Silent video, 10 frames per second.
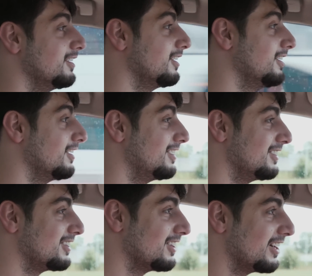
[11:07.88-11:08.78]
you're,
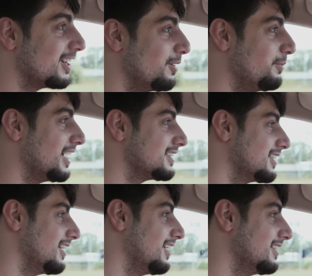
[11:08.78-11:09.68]
you're like our
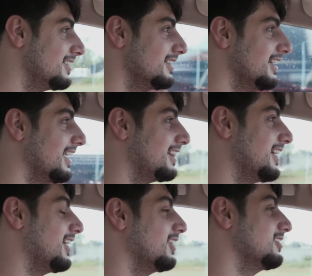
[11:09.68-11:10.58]
mascot at
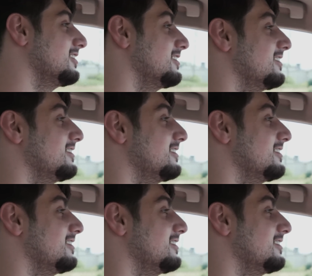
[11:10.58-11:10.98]
the house.